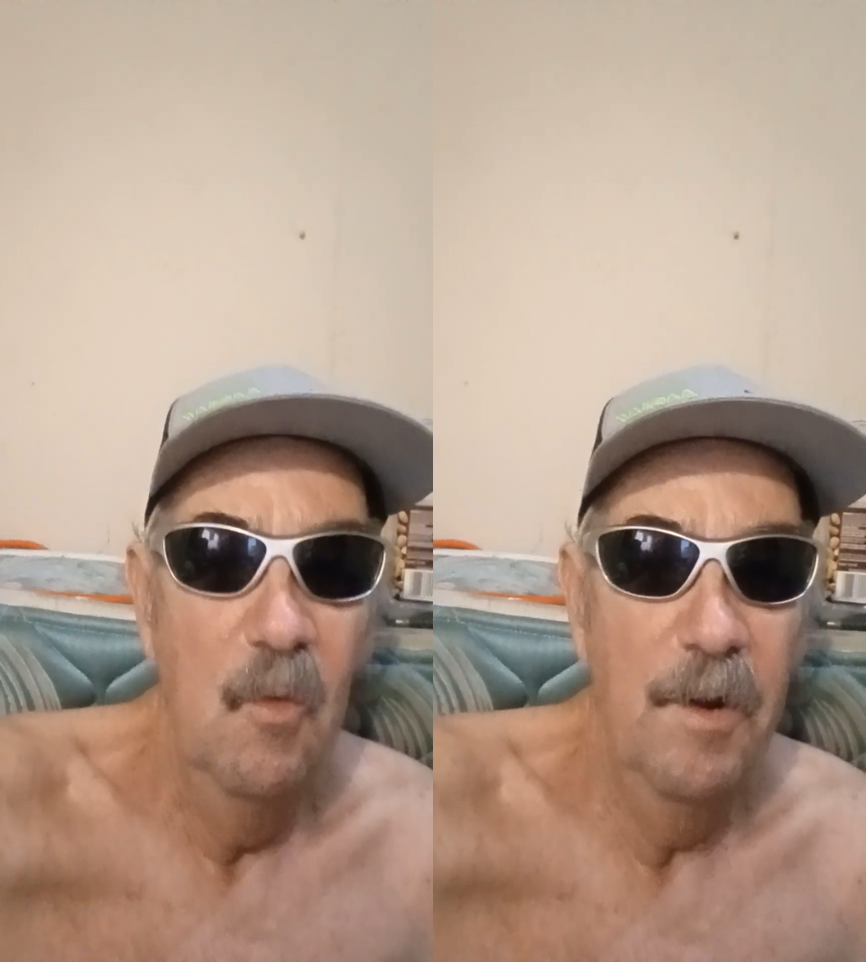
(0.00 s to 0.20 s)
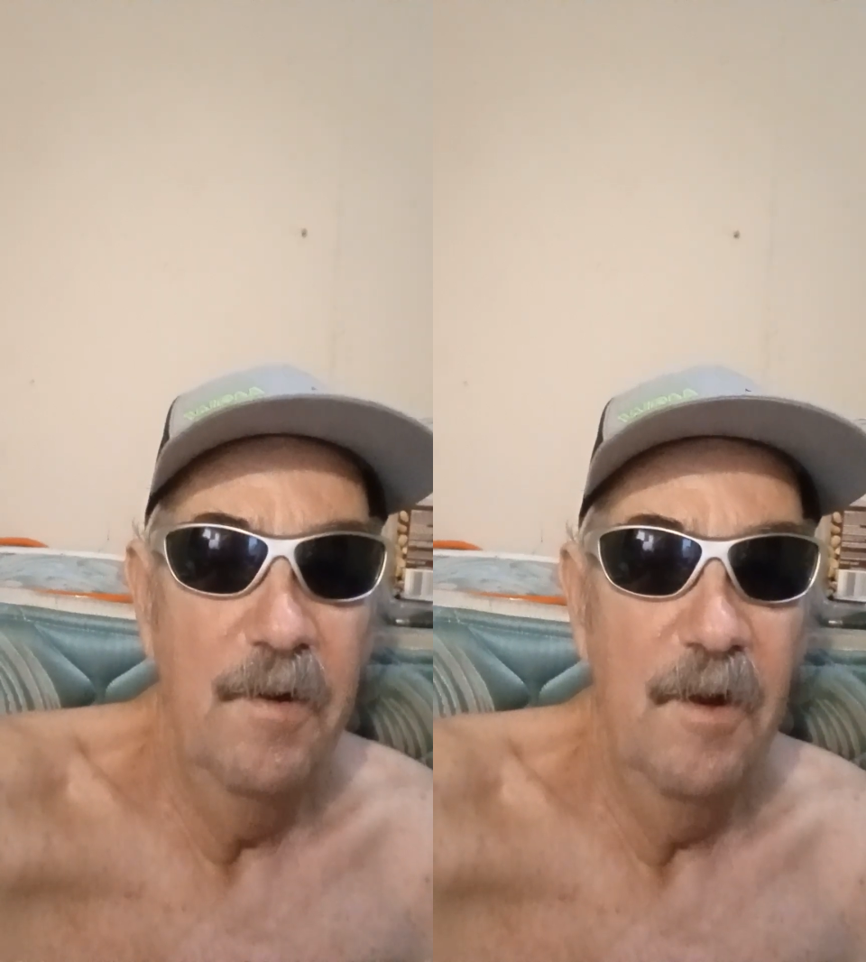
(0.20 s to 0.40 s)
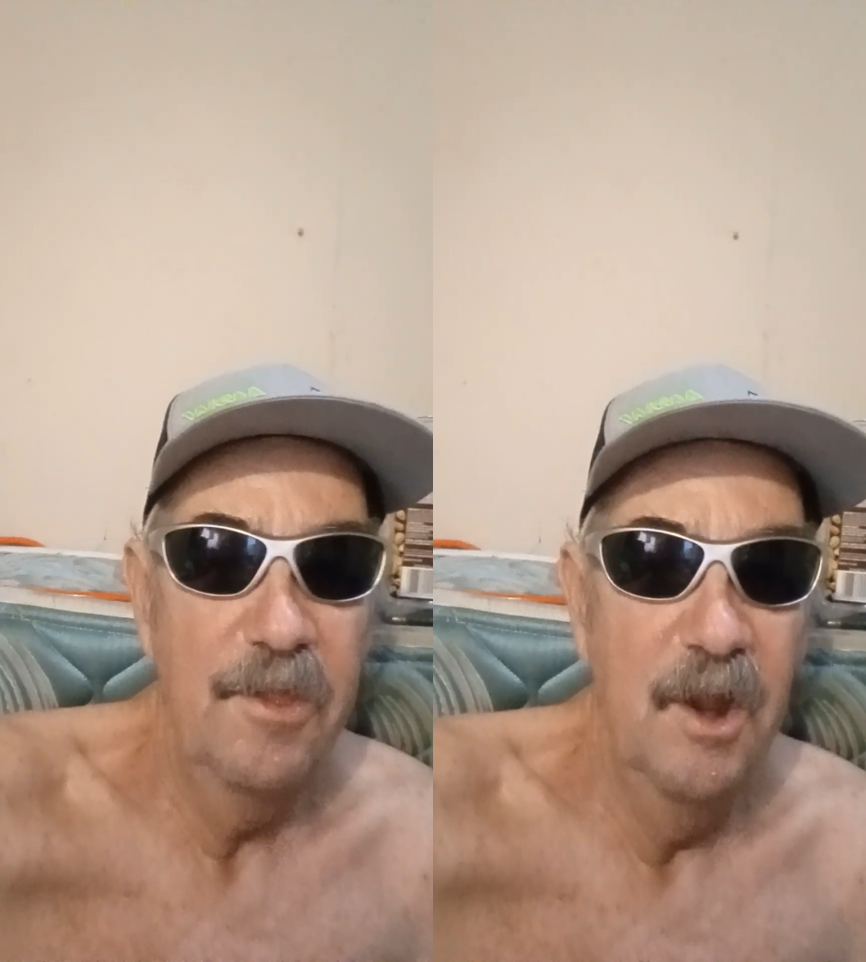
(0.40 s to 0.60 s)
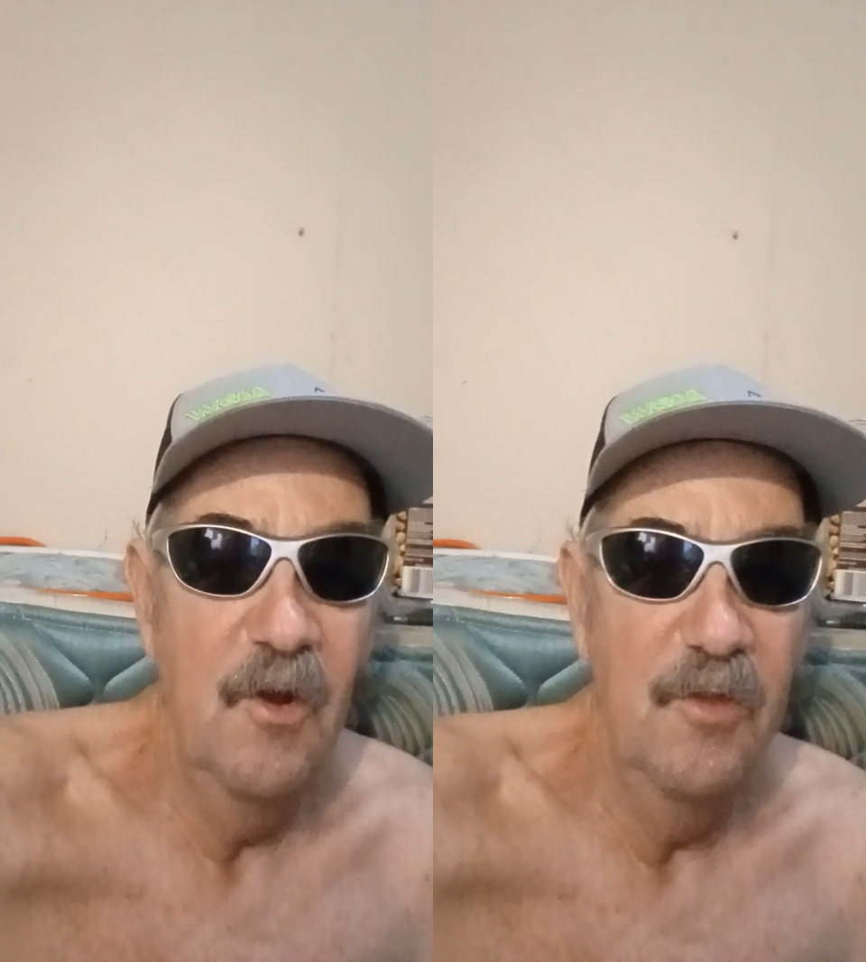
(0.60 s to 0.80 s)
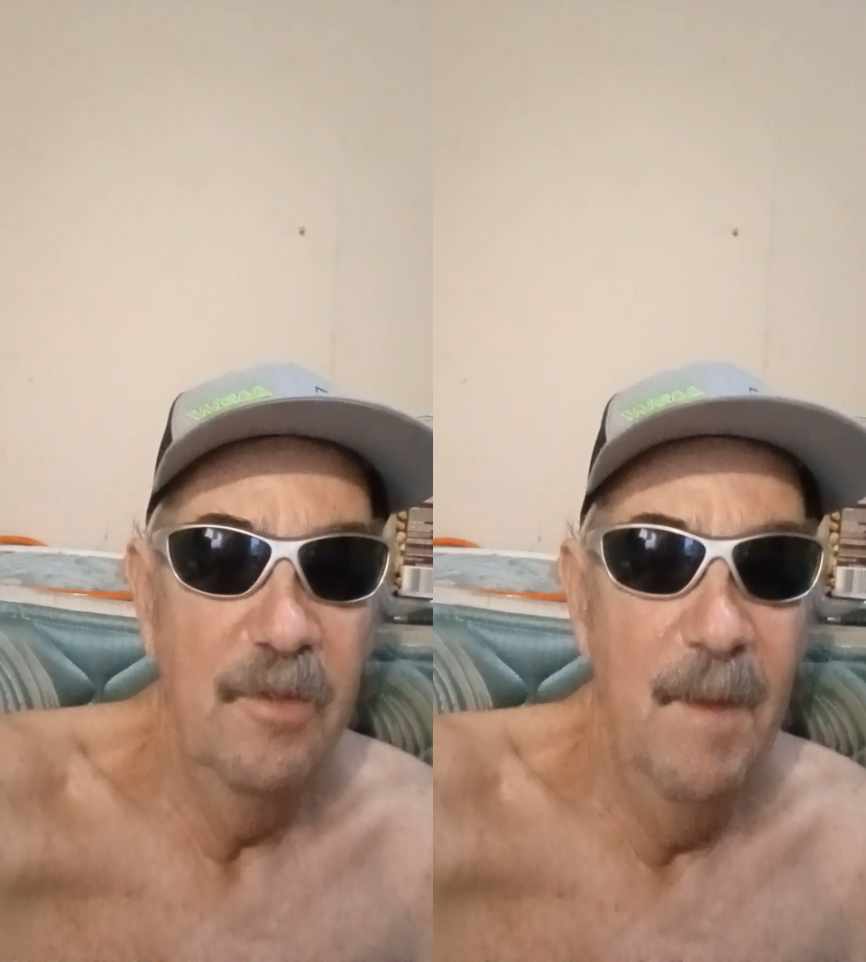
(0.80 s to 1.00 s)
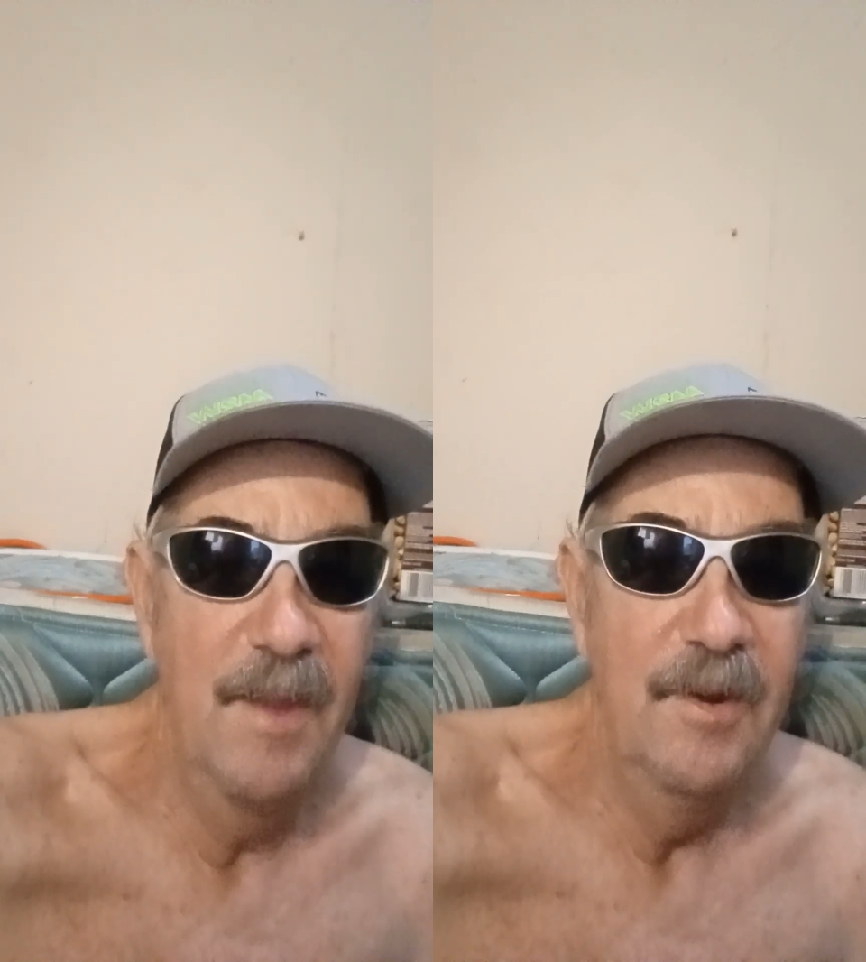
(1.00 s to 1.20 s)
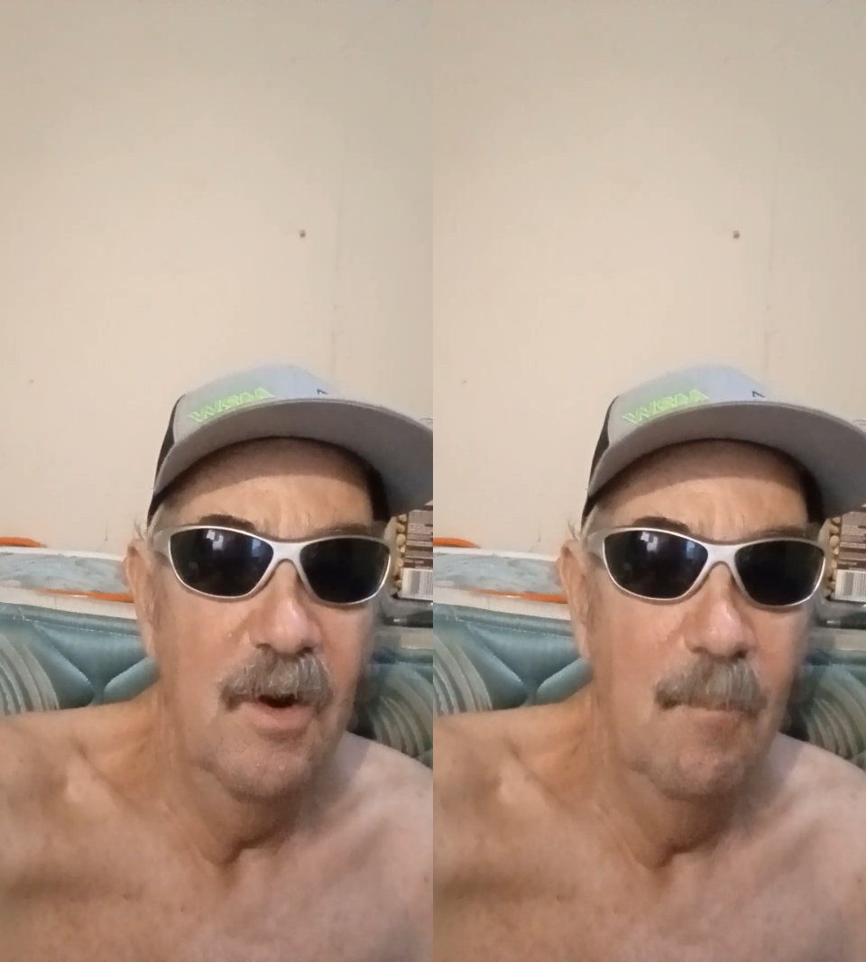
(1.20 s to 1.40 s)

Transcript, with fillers: Wanda Hussey calls the magic